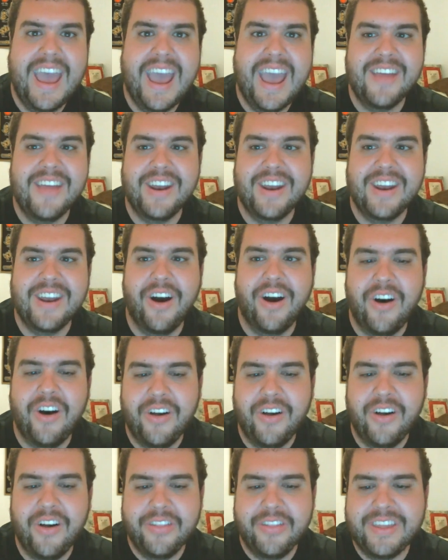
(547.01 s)
And then
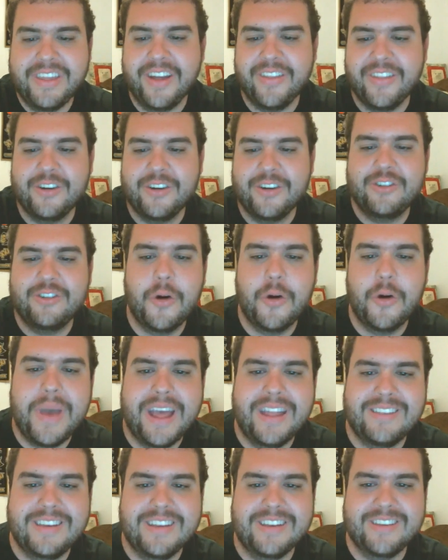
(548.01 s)
all the other
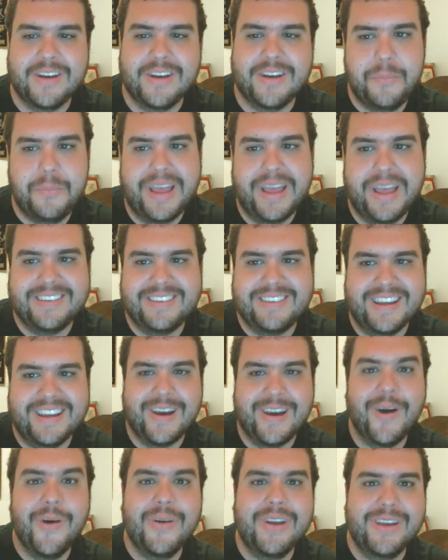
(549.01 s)
showmances are pissed at
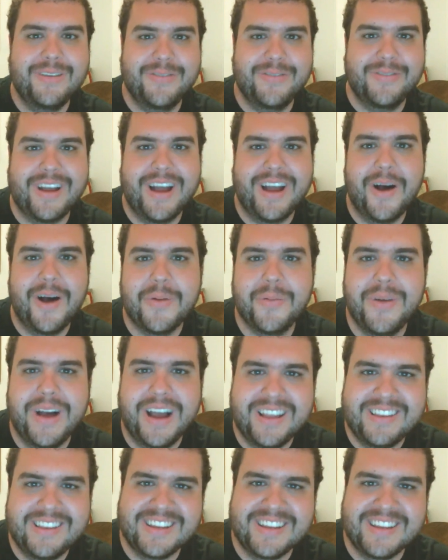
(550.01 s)
Cody for
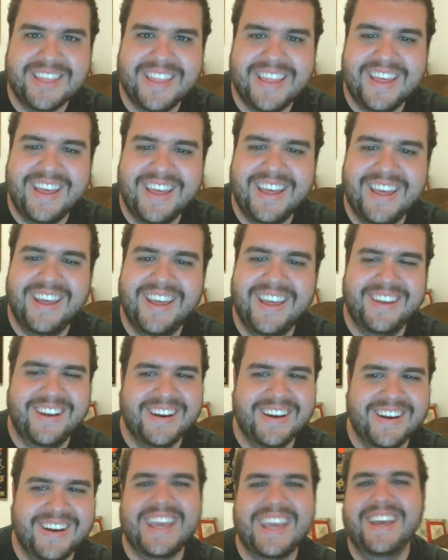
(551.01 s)
compromising
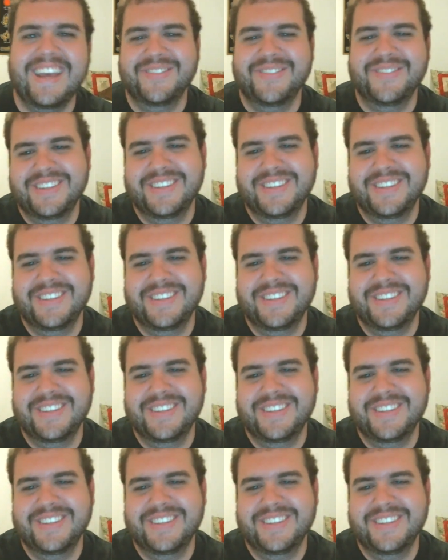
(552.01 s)
their game.